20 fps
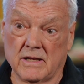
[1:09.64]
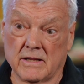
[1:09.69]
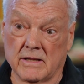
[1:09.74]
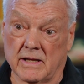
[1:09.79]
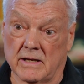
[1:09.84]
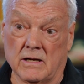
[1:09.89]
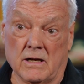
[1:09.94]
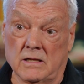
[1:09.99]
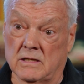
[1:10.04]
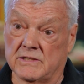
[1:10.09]

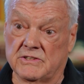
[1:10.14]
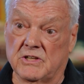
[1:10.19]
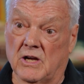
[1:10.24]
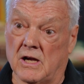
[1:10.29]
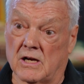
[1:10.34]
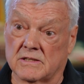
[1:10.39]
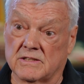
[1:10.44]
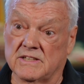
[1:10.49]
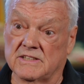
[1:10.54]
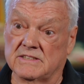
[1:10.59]
than all the
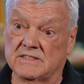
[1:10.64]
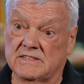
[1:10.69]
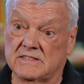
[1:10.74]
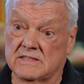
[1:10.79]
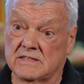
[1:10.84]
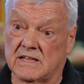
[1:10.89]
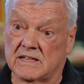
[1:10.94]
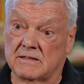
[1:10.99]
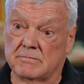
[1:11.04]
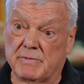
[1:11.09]

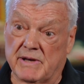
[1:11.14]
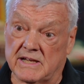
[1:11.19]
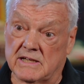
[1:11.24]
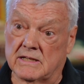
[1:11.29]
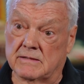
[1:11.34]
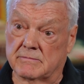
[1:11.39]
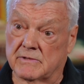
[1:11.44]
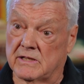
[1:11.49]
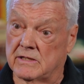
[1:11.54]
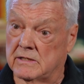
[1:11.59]
doctors at
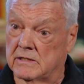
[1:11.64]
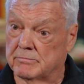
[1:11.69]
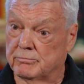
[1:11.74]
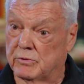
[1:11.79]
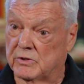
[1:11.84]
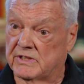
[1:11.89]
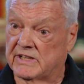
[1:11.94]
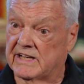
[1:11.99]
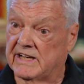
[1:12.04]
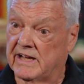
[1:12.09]
Pan Am Clinic
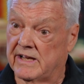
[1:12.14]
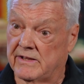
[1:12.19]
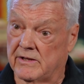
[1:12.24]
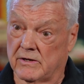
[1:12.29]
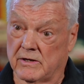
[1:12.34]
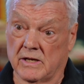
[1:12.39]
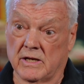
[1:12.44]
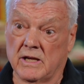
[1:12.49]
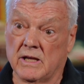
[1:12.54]
put together.